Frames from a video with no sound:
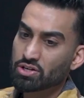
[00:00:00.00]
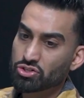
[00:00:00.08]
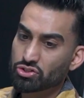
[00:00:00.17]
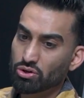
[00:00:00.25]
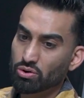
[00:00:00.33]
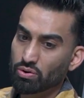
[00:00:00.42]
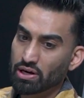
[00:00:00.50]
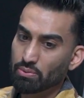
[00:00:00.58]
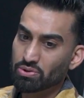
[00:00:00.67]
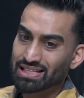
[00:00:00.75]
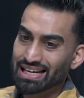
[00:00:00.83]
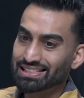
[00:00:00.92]
So it
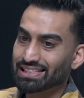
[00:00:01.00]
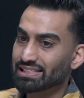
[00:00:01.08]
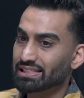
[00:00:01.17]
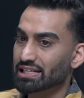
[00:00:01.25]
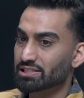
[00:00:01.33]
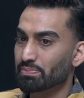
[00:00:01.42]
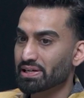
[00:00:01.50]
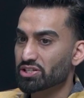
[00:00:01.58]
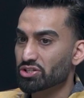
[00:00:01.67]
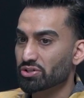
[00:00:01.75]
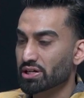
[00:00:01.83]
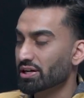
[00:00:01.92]
was as easy as me
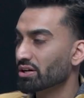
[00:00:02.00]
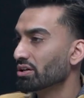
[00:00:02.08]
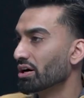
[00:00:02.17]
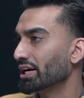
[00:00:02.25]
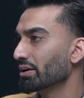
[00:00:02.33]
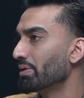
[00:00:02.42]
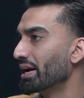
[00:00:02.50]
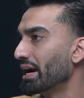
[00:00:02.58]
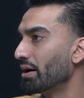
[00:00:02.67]
just to kind of clock in my